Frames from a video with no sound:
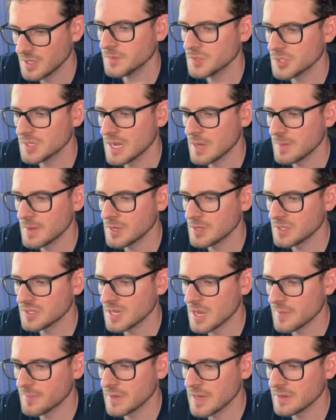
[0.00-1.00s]
So now we can go to the
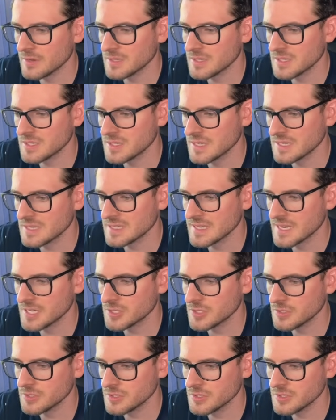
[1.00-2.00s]
top route and just say
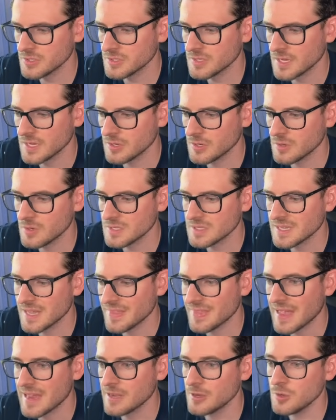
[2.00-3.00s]
/users, and notice that
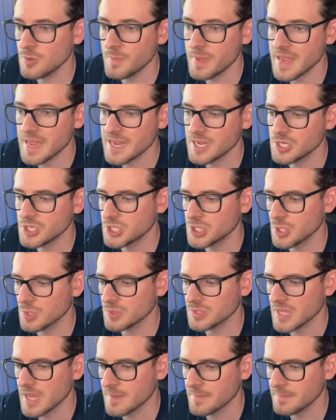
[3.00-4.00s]
that new page
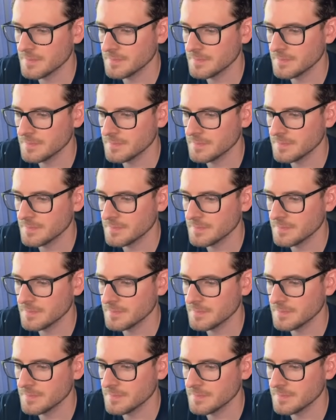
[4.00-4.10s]
shows up.